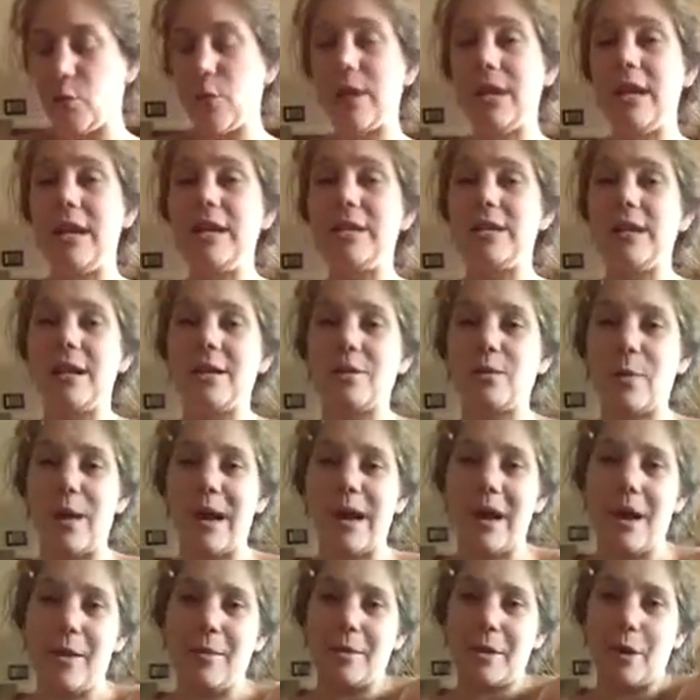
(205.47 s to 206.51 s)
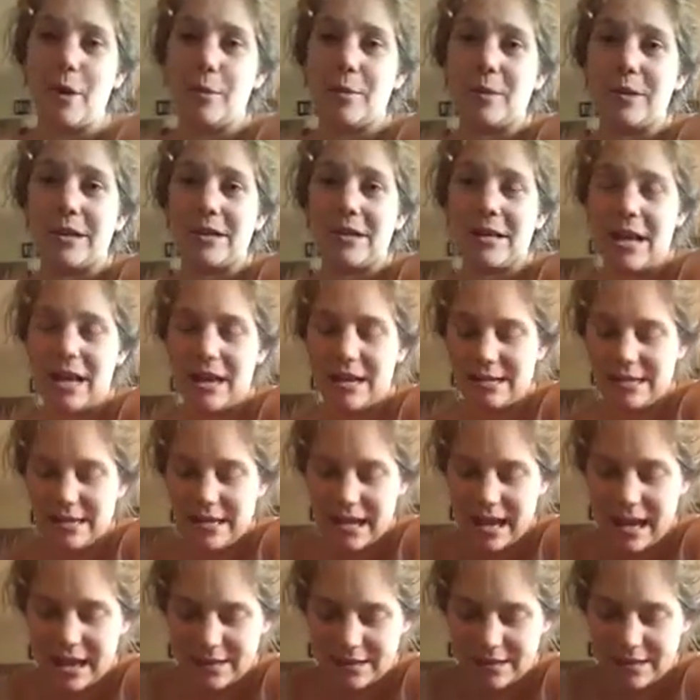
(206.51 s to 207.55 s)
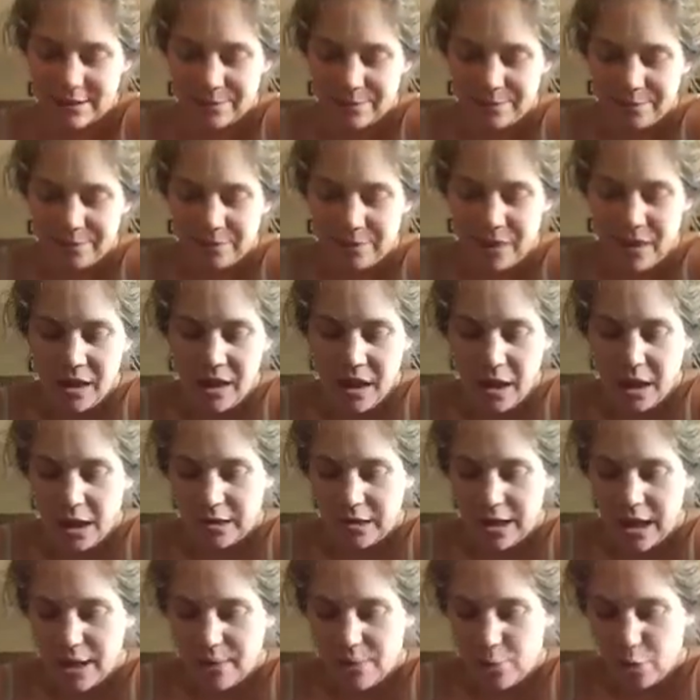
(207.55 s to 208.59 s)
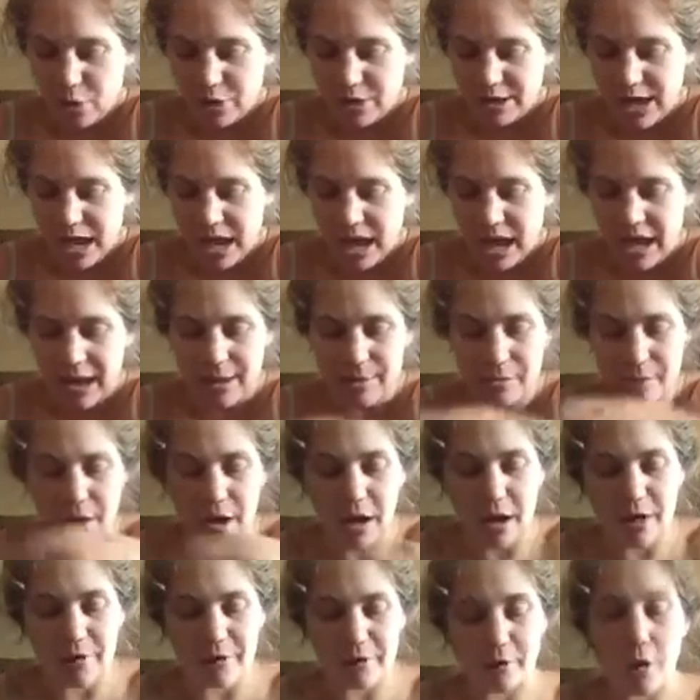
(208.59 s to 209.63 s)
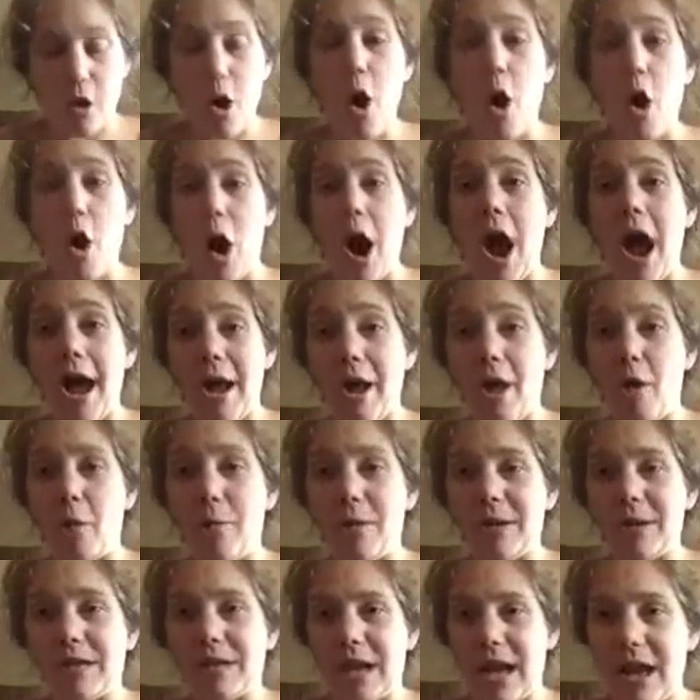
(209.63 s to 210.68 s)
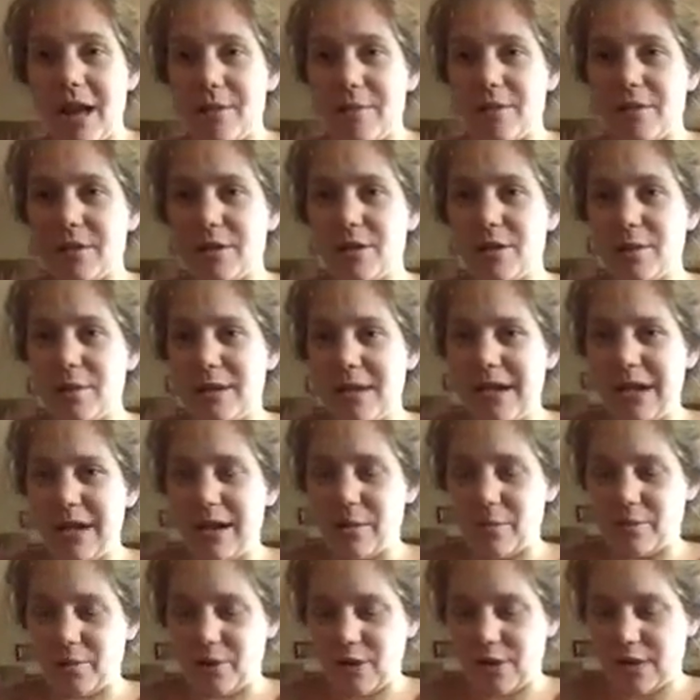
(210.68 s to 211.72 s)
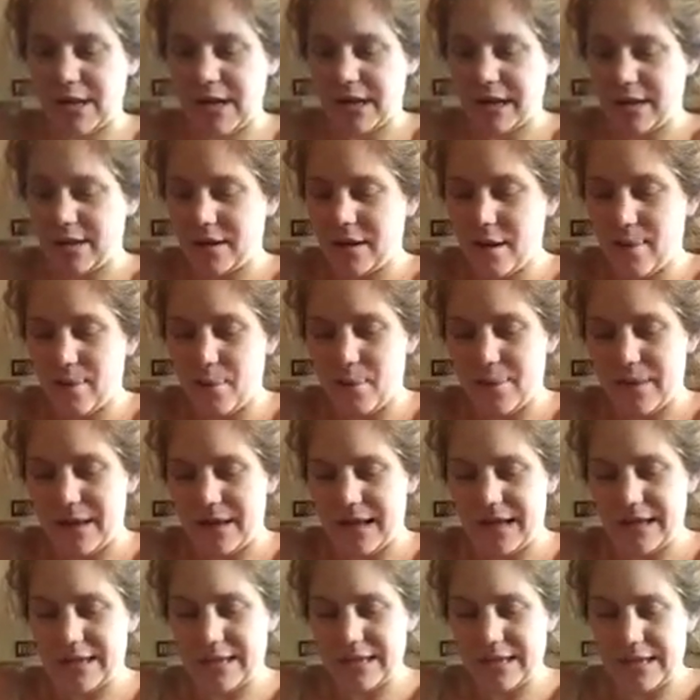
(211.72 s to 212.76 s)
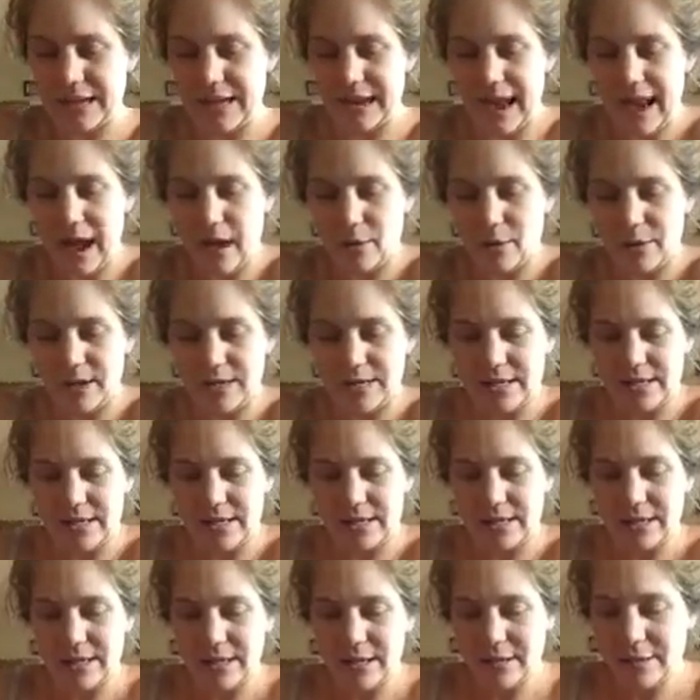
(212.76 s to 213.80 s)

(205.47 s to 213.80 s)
when he does wake up and open his eyes, he has a lot more time of eye open time, because in the beginning it was just like a couple minutes, and now it's